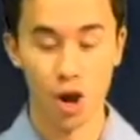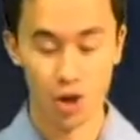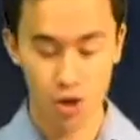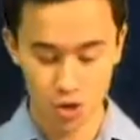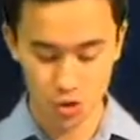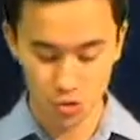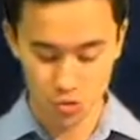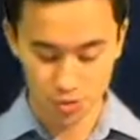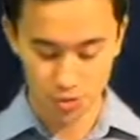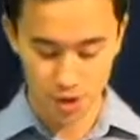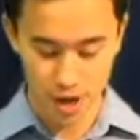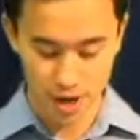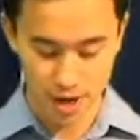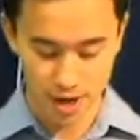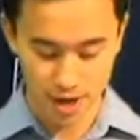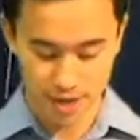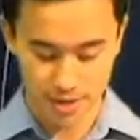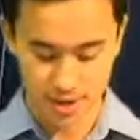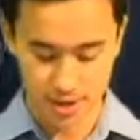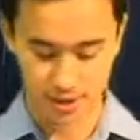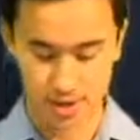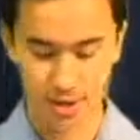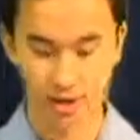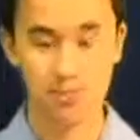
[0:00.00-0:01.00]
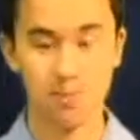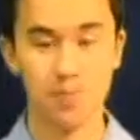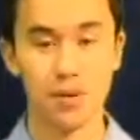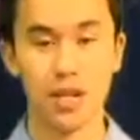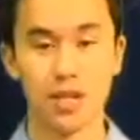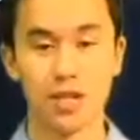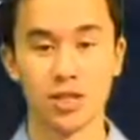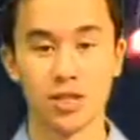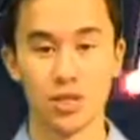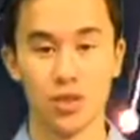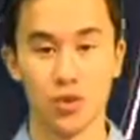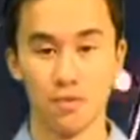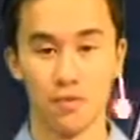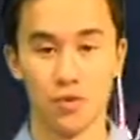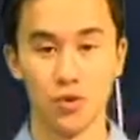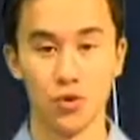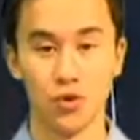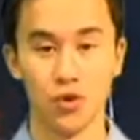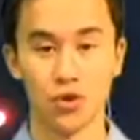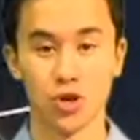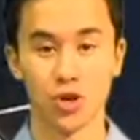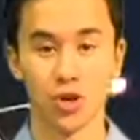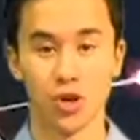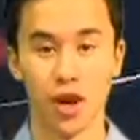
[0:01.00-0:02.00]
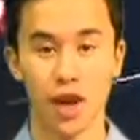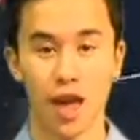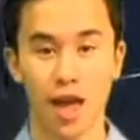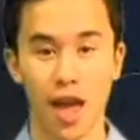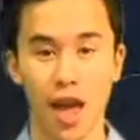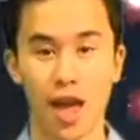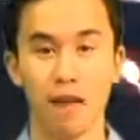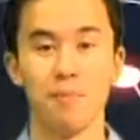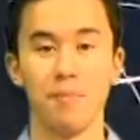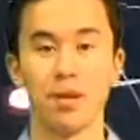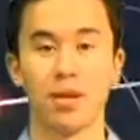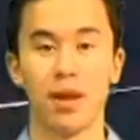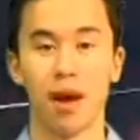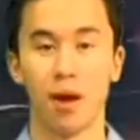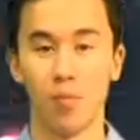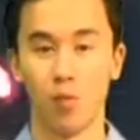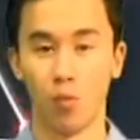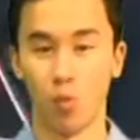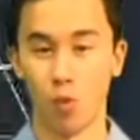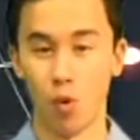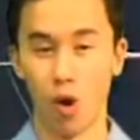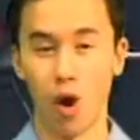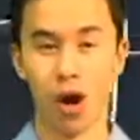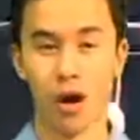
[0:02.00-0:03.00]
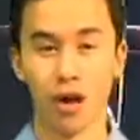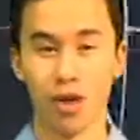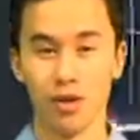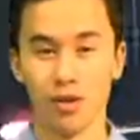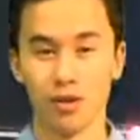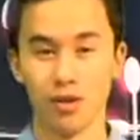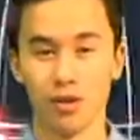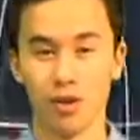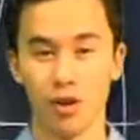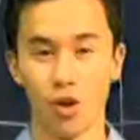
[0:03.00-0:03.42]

are you ready to leap into the future and become 1